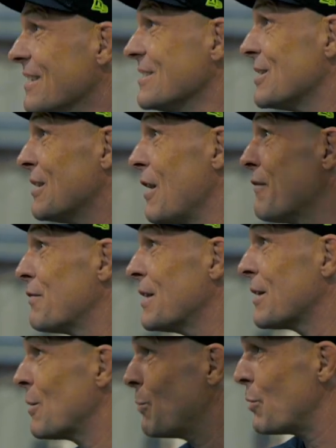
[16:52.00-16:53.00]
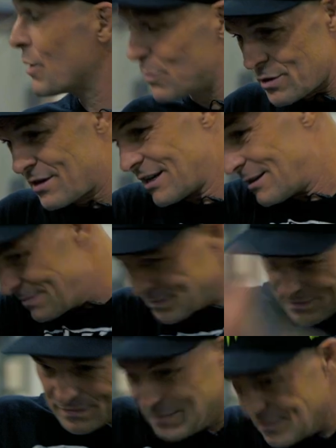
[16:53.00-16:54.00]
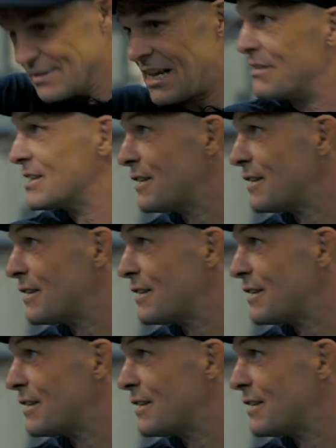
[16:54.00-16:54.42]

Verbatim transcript: So hopefully they can work with heavy